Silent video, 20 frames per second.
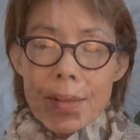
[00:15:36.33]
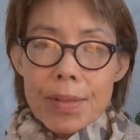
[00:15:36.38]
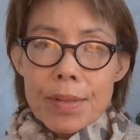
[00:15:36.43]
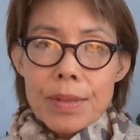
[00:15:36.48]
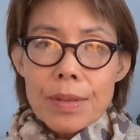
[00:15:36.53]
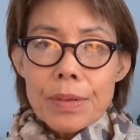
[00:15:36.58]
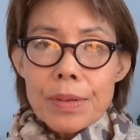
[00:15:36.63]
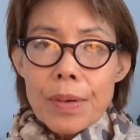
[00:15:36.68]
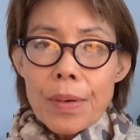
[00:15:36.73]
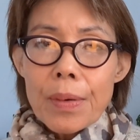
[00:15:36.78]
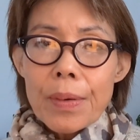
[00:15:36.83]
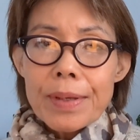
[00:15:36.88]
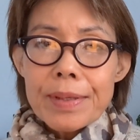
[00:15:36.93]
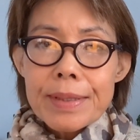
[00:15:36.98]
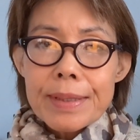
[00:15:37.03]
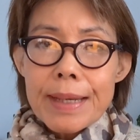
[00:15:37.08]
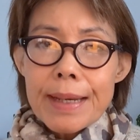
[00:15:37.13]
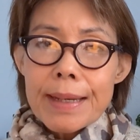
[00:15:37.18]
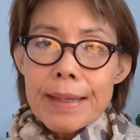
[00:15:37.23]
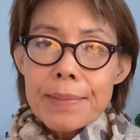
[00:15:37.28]
So Noah
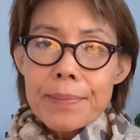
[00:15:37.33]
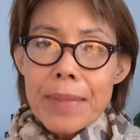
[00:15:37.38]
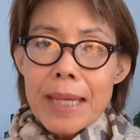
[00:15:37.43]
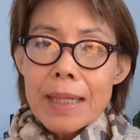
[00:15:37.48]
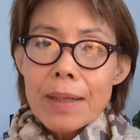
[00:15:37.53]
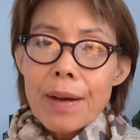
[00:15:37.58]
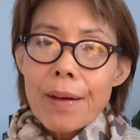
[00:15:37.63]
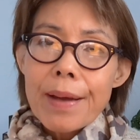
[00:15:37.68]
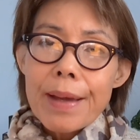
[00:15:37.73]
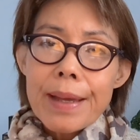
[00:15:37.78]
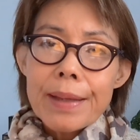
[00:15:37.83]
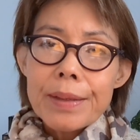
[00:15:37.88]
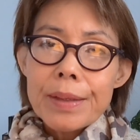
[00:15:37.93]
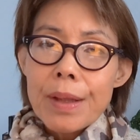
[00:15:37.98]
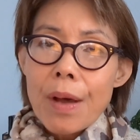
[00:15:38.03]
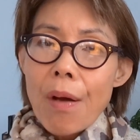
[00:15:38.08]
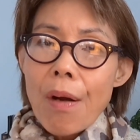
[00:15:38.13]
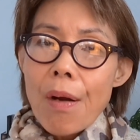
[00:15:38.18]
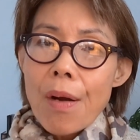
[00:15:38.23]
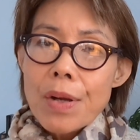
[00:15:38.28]
said, "May God
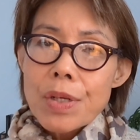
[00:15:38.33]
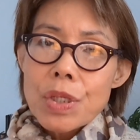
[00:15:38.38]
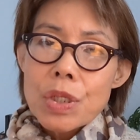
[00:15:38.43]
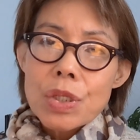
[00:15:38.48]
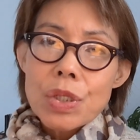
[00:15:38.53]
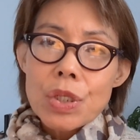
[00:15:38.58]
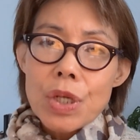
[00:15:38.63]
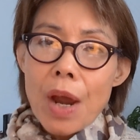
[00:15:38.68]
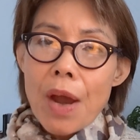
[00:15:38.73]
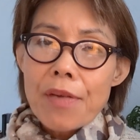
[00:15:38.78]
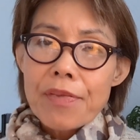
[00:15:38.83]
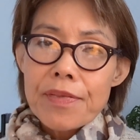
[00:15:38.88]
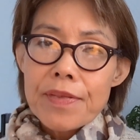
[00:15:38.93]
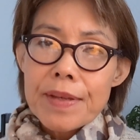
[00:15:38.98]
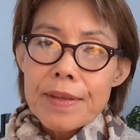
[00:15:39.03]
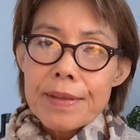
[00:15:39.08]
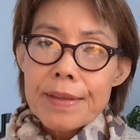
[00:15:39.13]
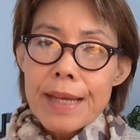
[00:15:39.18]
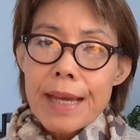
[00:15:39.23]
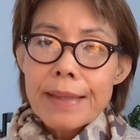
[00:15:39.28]
enlarge
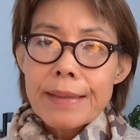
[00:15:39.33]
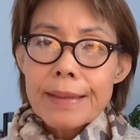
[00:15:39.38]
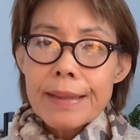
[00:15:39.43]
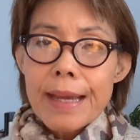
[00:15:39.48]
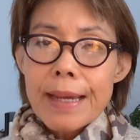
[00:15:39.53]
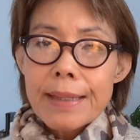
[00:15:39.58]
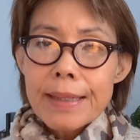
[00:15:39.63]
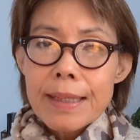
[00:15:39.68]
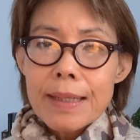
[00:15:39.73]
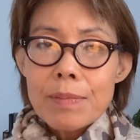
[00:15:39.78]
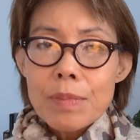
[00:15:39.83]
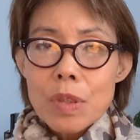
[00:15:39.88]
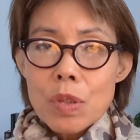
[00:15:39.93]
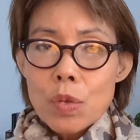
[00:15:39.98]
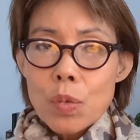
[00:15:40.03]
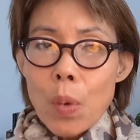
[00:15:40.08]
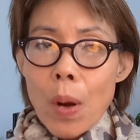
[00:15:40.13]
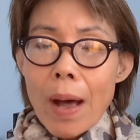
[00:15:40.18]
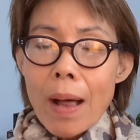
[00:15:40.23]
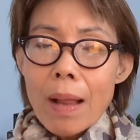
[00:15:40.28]
Japheth and let him
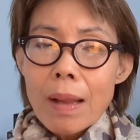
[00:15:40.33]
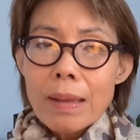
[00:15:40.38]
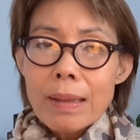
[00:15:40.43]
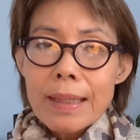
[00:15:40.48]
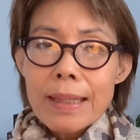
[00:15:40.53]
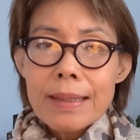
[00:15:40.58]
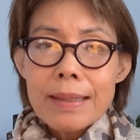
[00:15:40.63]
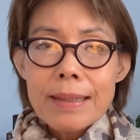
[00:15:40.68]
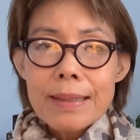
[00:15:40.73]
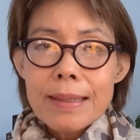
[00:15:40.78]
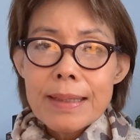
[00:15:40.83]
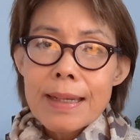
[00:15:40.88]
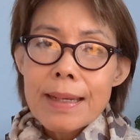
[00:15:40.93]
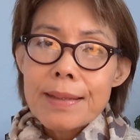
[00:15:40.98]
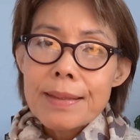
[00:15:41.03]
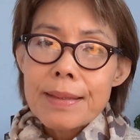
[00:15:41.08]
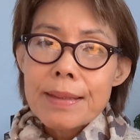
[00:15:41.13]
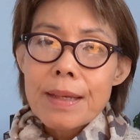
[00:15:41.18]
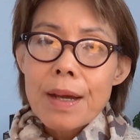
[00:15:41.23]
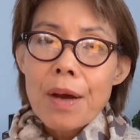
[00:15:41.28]
dwell in the
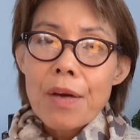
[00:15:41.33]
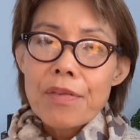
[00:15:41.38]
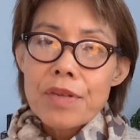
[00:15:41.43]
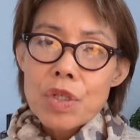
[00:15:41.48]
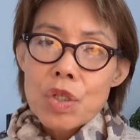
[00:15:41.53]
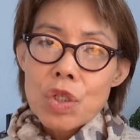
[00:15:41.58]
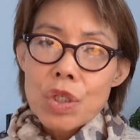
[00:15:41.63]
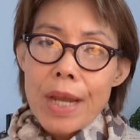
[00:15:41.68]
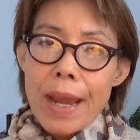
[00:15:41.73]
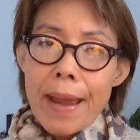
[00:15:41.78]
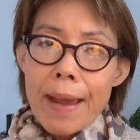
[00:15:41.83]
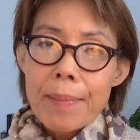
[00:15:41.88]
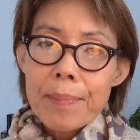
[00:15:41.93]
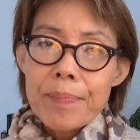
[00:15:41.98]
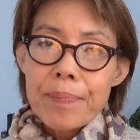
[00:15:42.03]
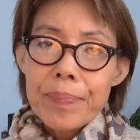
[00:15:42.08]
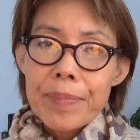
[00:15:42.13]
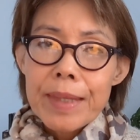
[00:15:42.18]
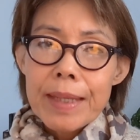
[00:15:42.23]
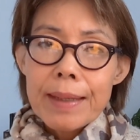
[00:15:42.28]
tents of
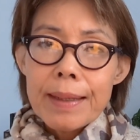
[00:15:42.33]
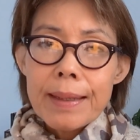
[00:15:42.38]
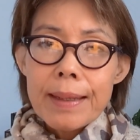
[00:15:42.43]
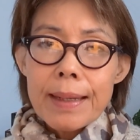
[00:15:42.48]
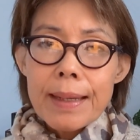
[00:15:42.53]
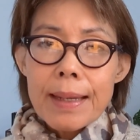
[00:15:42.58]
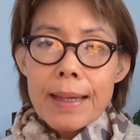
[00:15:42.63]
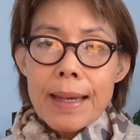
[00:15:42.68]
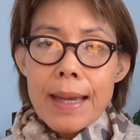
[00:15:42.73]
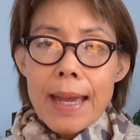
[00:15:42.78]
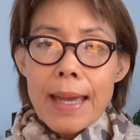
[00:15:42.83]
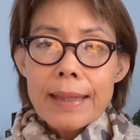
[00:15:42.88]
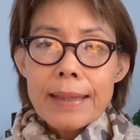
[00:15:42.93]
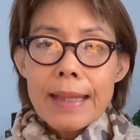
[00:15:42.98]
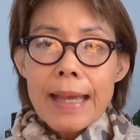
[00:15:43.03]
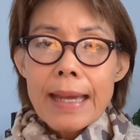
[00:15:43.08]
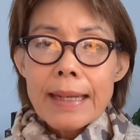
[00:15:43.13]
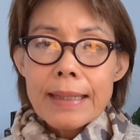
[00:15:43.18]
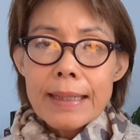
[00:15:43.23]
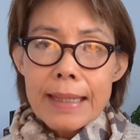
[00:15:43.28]
Shem,
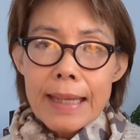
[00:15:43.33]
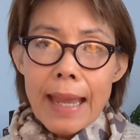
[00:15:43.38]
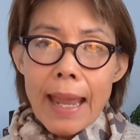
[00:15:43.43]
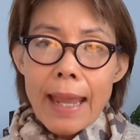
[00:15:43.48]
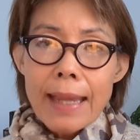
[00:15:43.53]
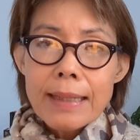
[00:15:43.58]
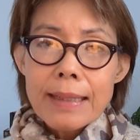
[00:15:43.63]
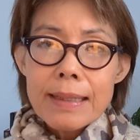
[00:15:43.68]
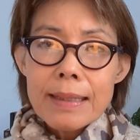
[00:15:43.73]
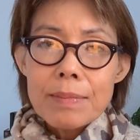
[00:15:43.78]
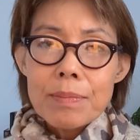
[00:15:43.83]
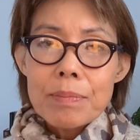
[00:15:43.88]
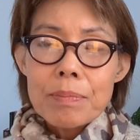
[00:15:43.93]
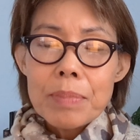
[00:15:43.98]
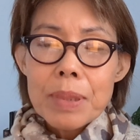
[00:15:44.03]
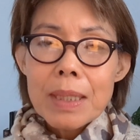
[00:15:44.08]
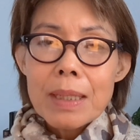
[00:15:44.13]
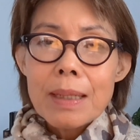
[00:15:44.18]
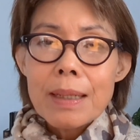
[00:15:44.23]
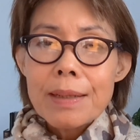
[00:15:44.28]
and let Canaan
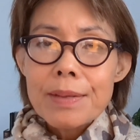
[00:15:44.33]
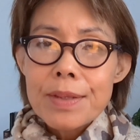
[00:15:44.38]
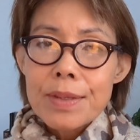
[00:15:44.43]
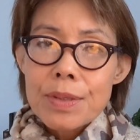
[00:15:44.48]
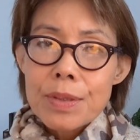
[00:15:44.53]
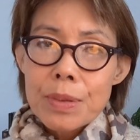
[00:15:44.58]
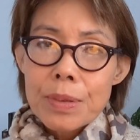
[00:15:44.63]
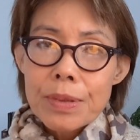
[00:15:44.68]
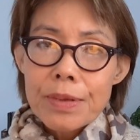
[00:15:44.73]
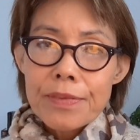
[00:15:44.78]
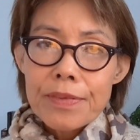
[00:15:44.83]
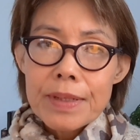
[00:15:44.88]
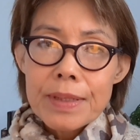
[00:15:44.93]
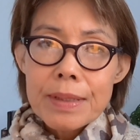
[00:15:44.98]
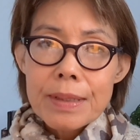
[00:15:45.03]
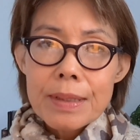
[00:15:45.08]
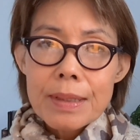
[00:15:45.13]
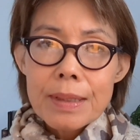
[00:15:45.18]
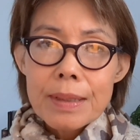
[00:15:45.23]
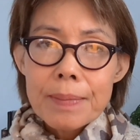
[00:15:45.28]
be his
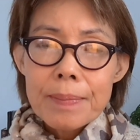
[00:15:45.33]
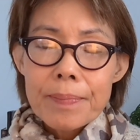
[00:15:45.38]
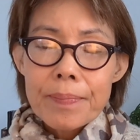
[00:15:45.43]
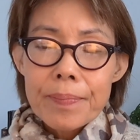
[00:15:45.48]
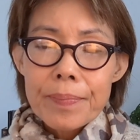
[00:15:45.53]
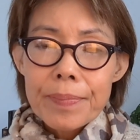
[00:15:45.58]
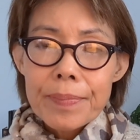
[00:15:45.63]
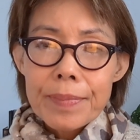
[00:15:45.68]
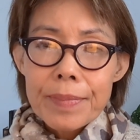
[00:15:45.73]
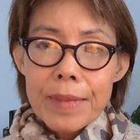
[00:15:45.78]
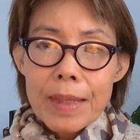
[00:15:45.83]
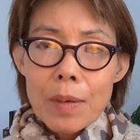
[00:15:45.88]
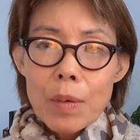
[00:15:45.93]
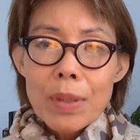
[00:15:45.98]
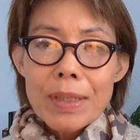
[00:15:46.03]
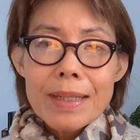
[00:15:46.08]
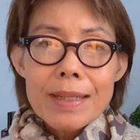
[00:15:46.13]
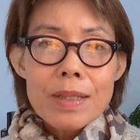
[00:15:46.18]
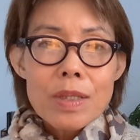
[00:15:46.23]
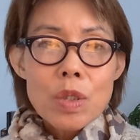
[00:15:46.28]
servant."
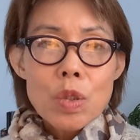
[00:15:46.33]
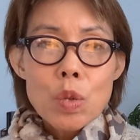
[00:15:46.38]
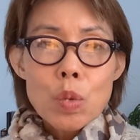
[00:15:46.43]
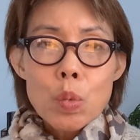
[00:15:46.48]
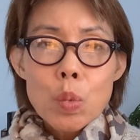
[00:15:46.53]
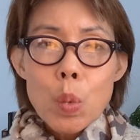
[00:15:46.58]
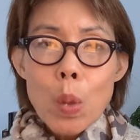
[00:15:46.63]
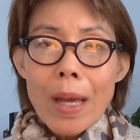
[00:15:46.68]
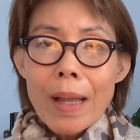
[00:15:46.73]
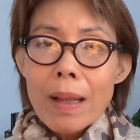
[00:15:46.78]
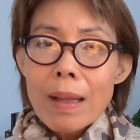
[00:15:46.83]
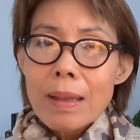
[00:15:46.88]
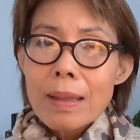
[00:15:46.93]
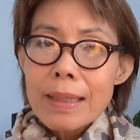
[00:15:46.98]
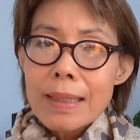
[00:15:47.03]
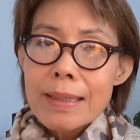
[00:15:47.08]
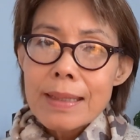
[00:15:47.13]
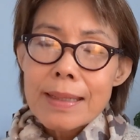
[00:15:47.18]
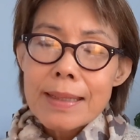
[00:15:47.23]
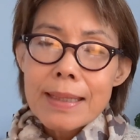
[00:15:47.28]
What does dwell
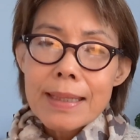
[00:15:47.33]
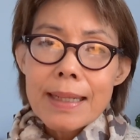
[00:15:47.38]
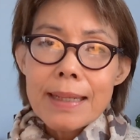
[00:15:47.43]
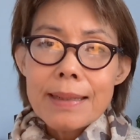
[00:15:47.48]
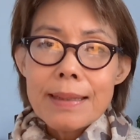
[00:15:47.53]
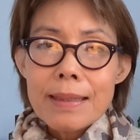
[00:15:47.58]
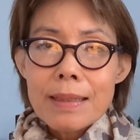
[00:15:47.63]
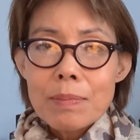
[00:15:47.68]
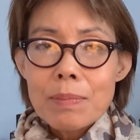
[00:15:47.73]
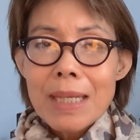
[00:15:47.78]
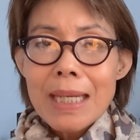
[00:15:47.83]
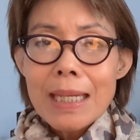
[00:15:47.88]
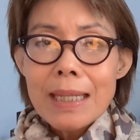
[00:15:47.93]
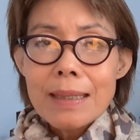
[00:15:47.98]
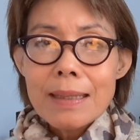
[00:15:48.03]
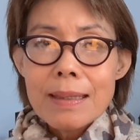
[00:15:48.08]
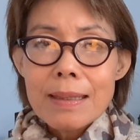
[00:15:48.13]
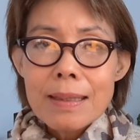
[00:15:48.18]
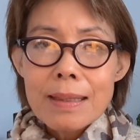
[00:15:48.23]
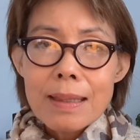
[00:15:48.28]
in the tents
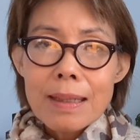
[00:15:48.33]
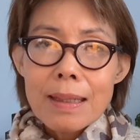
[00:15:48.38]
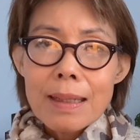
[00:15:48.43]
mean?